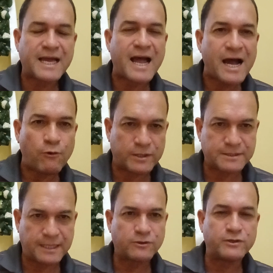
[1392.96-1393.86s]
hours,
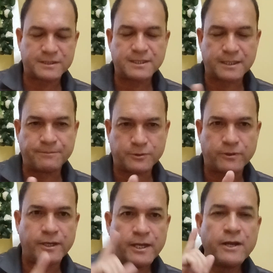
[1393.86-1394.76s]
not 36 years, I'm
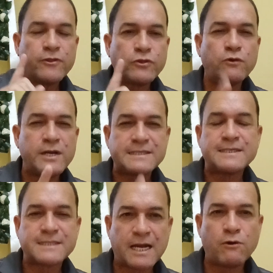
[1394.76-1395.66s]
sorry,
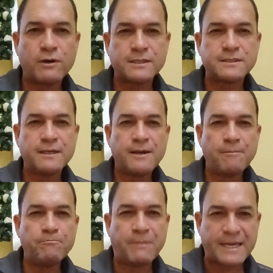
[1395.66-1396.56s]
36 hours
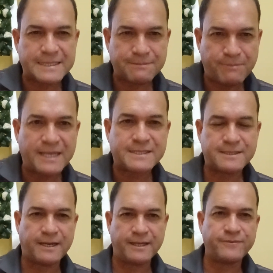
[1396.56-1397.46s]
by his
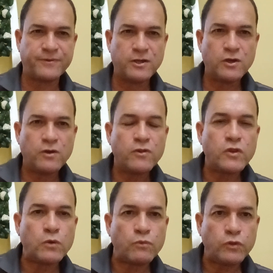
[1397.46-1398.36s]
bedside,
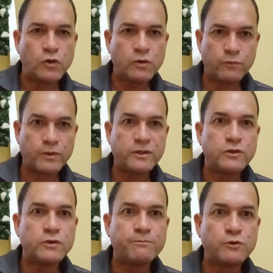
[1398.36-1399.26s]
with
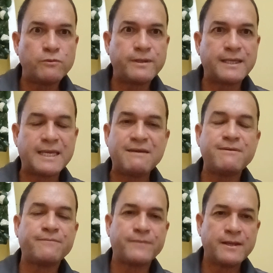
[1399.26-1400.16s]
not moving.
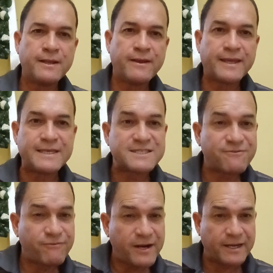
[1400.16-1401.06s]
Even his
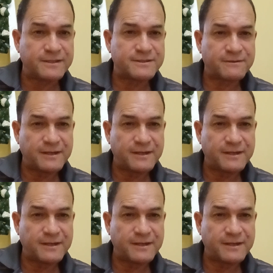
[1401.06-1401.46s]
friends